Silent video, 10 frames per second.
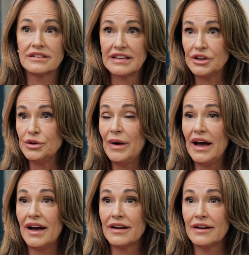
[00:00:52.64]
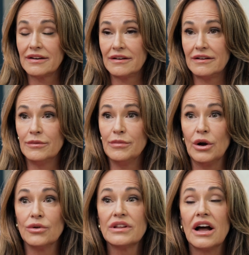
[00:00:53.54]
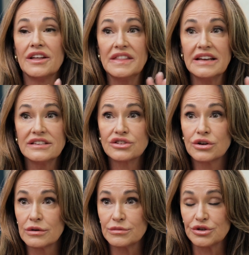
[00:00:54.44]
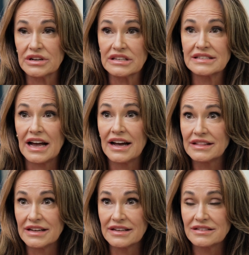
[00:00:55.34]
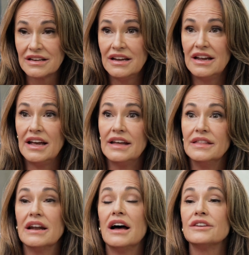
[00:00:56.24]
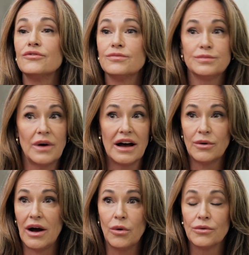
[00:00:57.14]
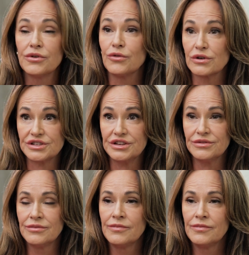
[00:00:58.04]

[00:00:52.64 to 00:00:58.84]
I'll take you back, but only on these terms you're going to sign this, and then I won't divorce you,